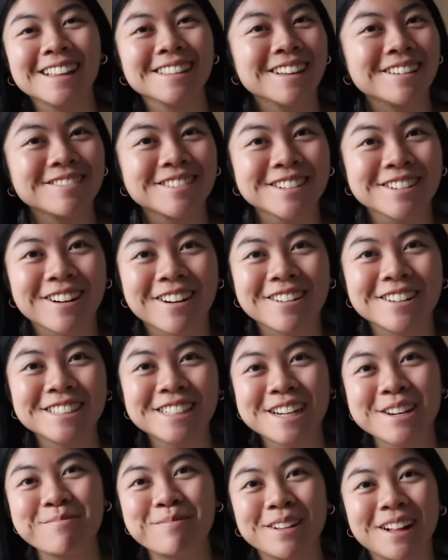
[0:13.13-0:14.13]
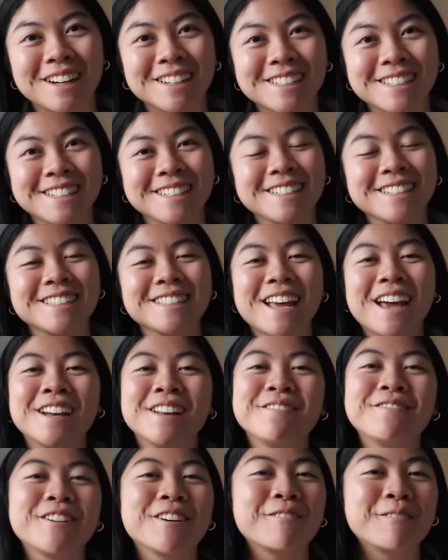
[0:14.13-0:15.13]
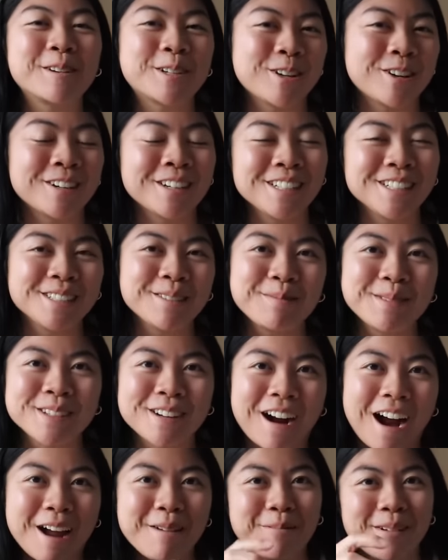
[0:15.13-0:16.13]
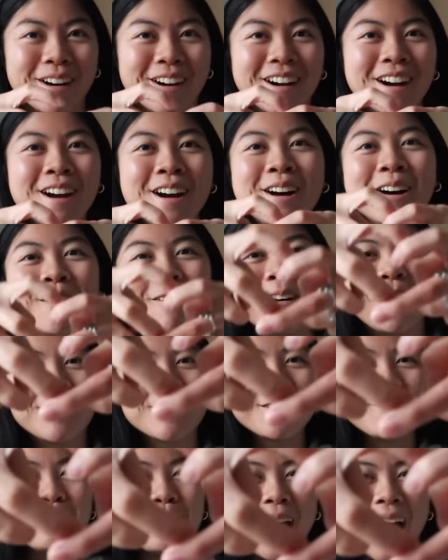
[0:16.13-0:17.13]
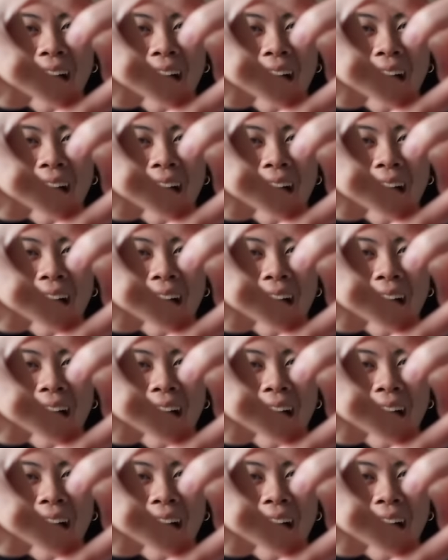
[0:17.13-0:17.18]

I love to crochet plushies and if you're a returning subscriber, welcome